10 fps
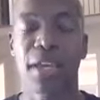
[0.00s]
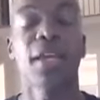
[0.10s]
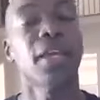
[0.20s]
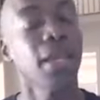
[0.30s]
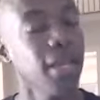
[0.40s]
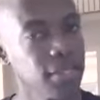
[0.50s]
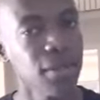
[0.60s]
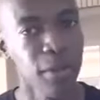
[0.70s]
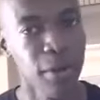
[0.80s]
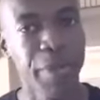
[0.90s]
It is a
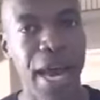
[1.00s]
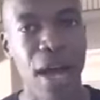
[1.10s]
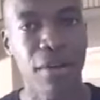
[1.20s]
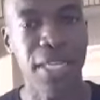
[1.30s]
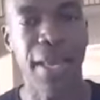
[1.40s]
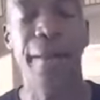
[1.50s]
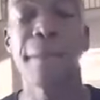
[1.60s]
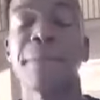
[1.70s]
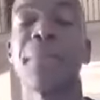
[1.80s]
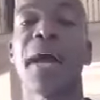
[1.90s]
little bit outdated,
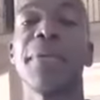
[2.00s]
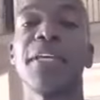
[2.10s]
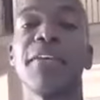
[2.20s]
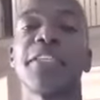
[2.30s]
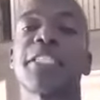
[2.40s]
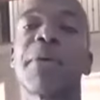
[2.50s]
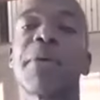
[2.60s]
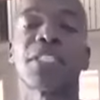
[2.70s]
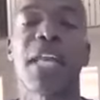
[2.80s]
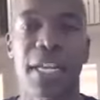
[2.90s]
but I believe in
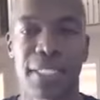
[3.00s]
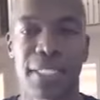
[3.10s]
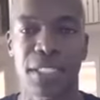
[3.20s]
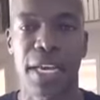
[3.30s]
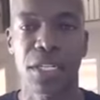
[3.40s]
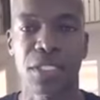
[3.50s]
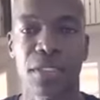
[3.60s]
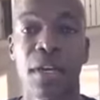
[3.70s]
specialized education.